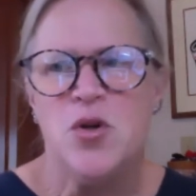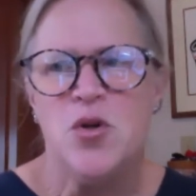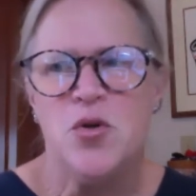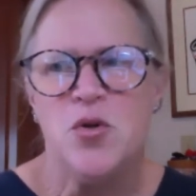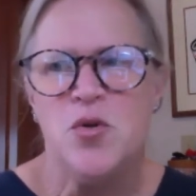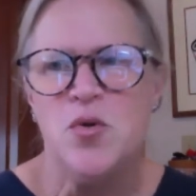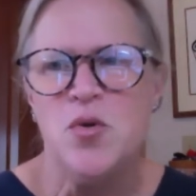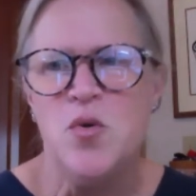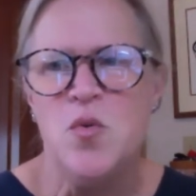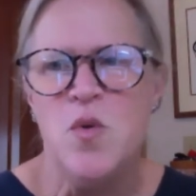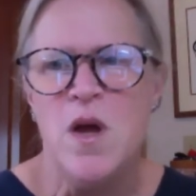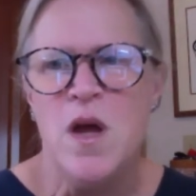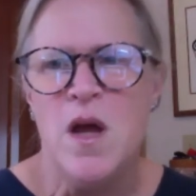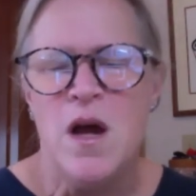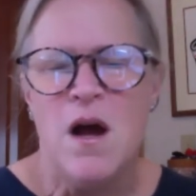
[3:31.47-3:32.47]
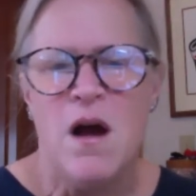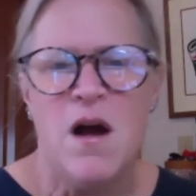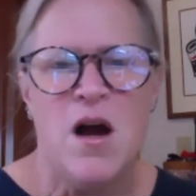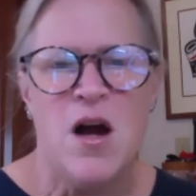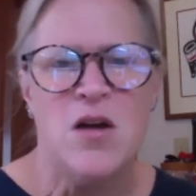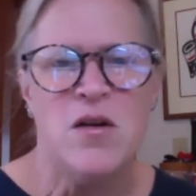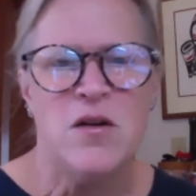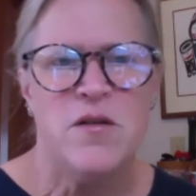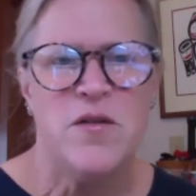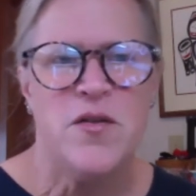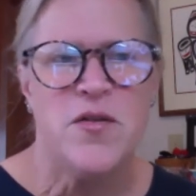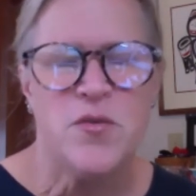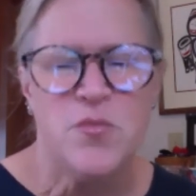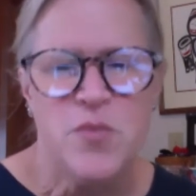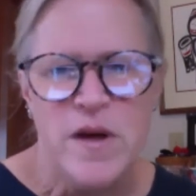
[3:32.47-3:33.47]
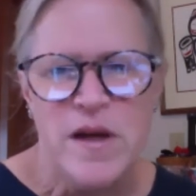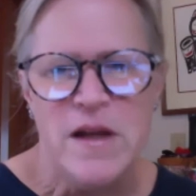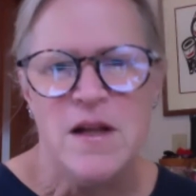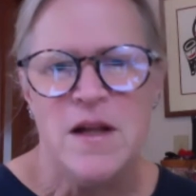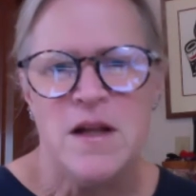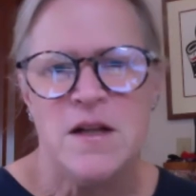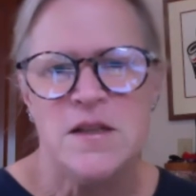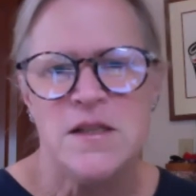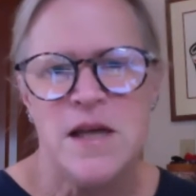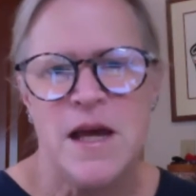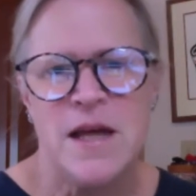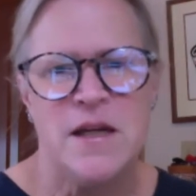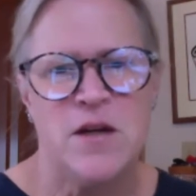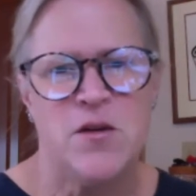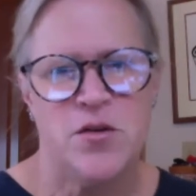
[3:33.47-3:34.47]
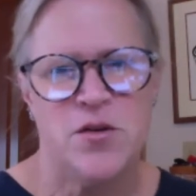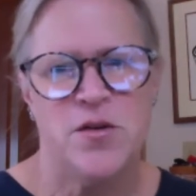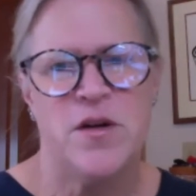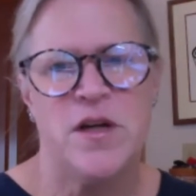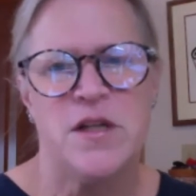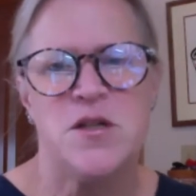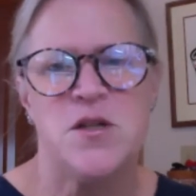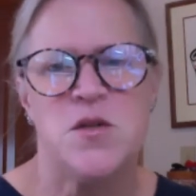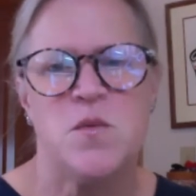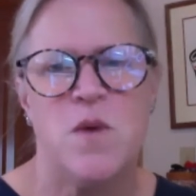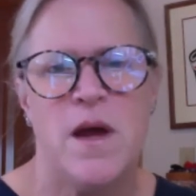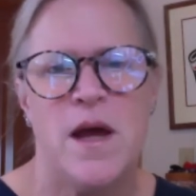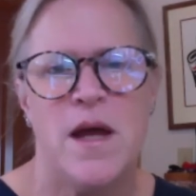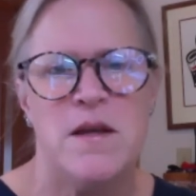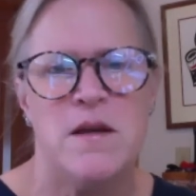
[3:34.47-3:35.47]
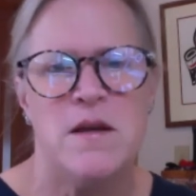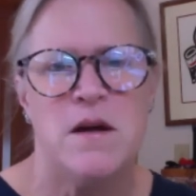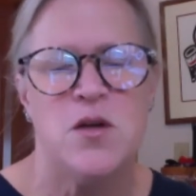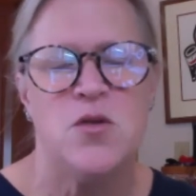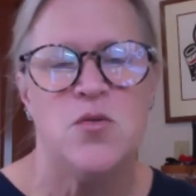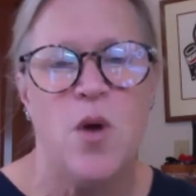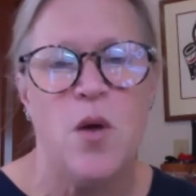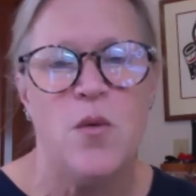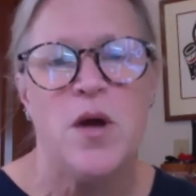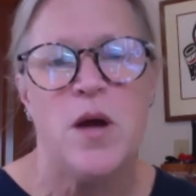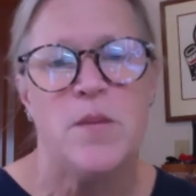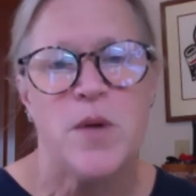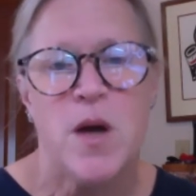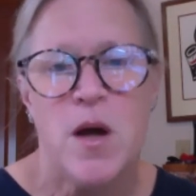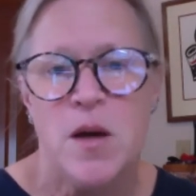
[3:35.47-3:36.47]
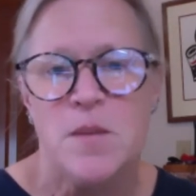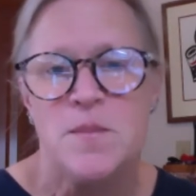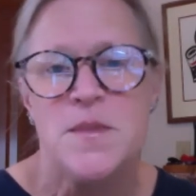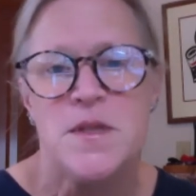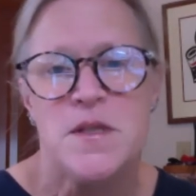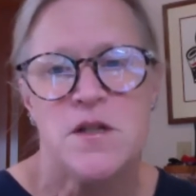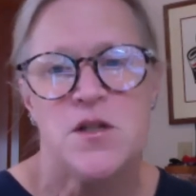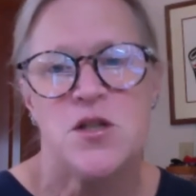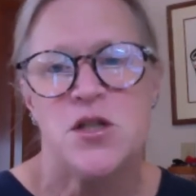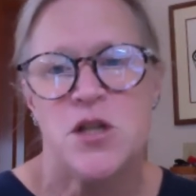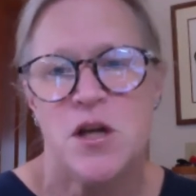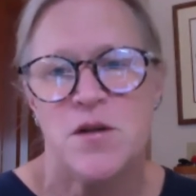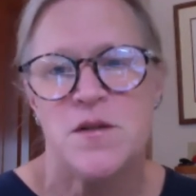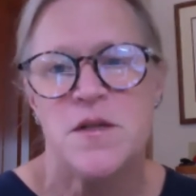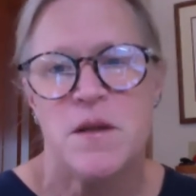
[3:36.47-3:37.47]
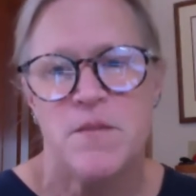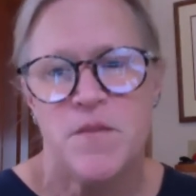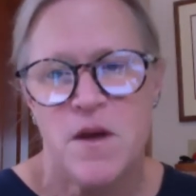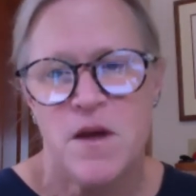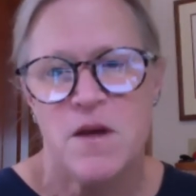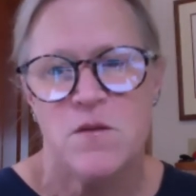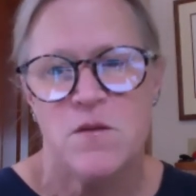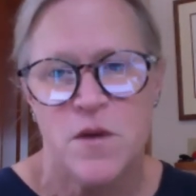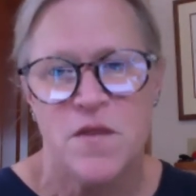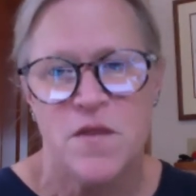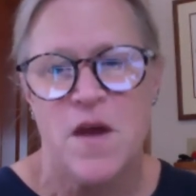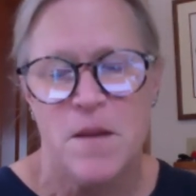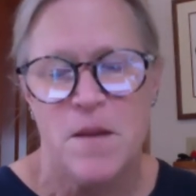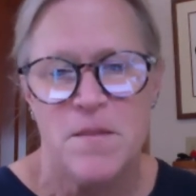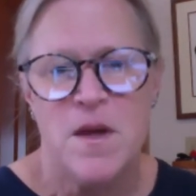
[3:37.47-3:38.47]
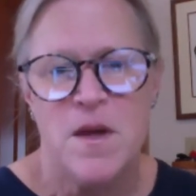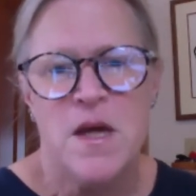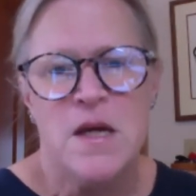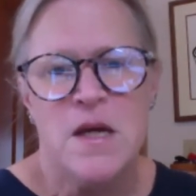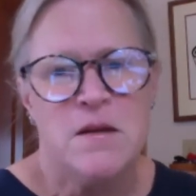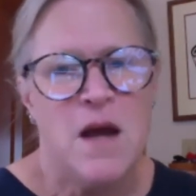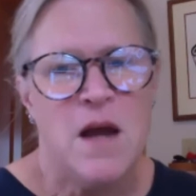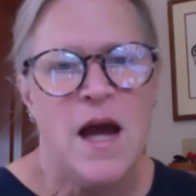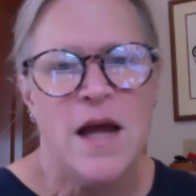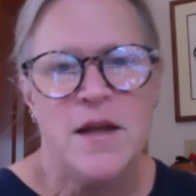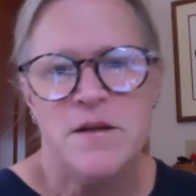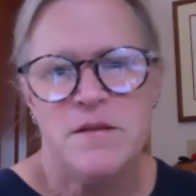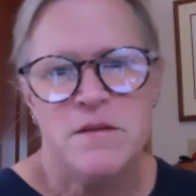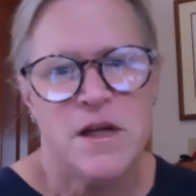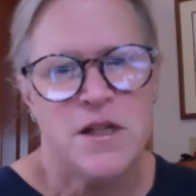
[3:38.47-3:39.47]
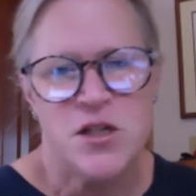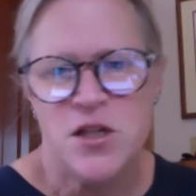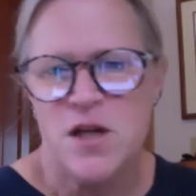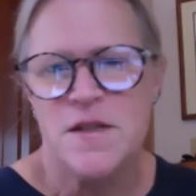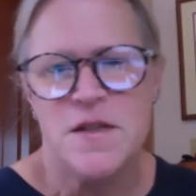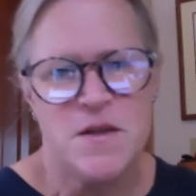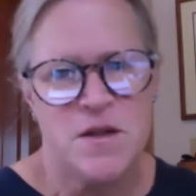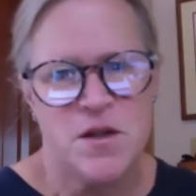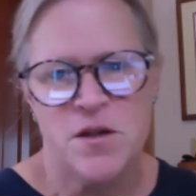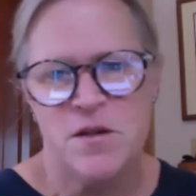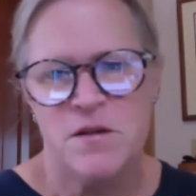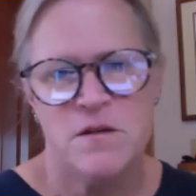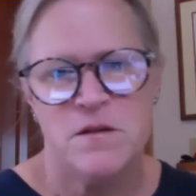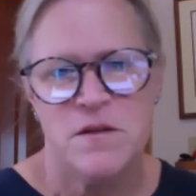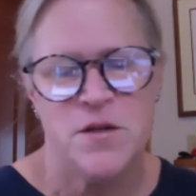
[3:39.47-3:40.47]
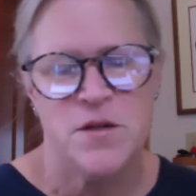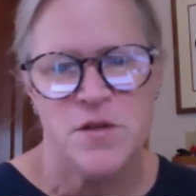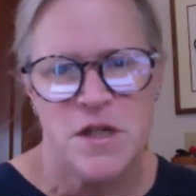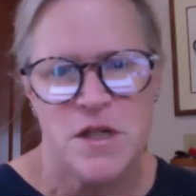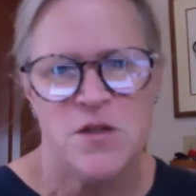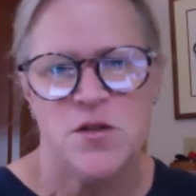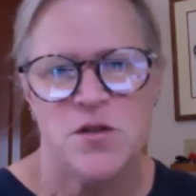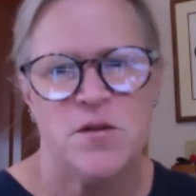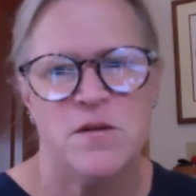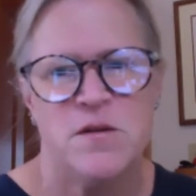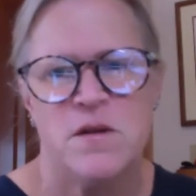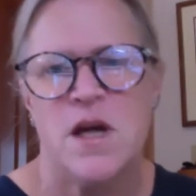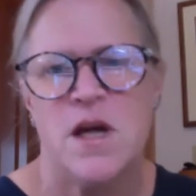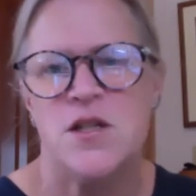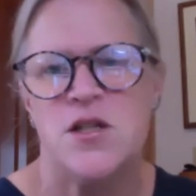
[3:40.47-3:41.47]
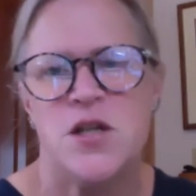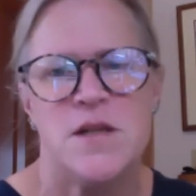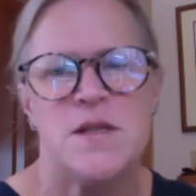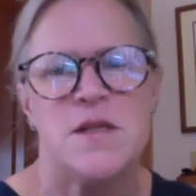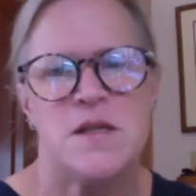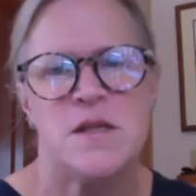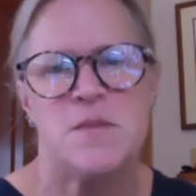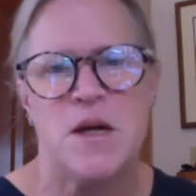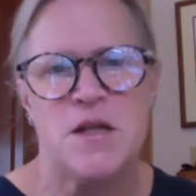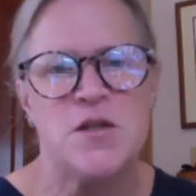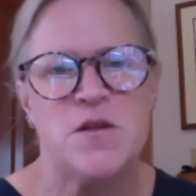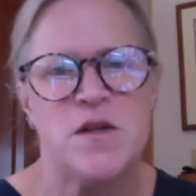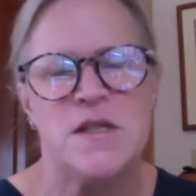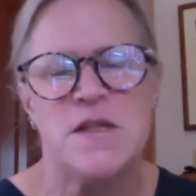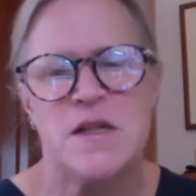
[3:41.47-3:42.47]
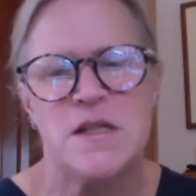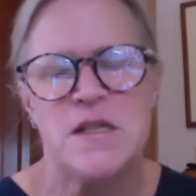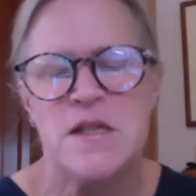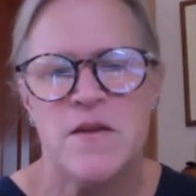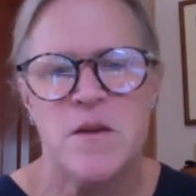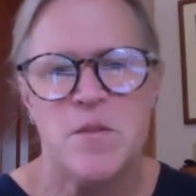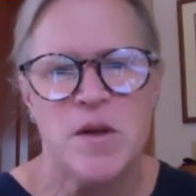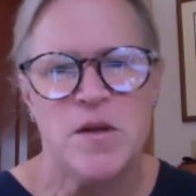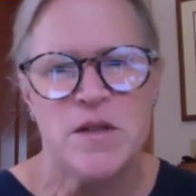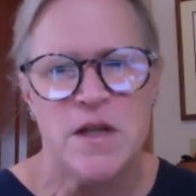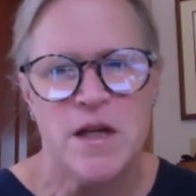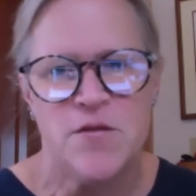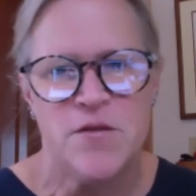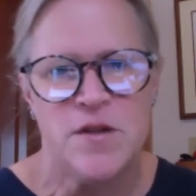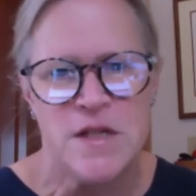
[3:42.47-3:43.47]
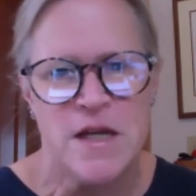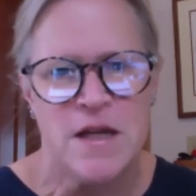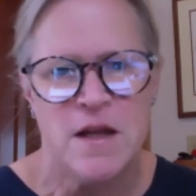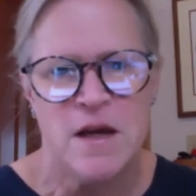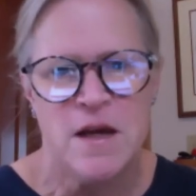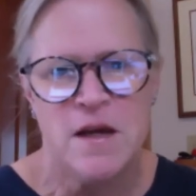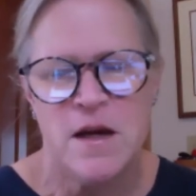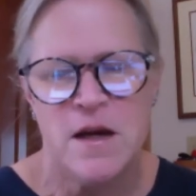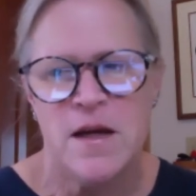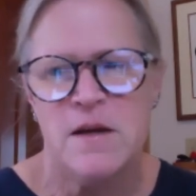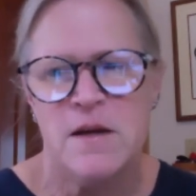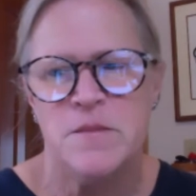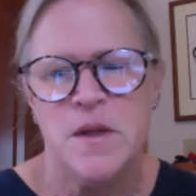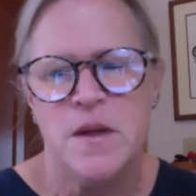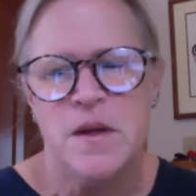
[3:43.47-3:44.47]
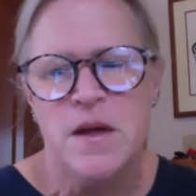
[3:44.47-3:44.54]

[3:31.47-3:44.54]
who are thrilled and encouraged when a grown-up comes to share something with them not not just their their teacher not just a specialist that's in the building every day like i am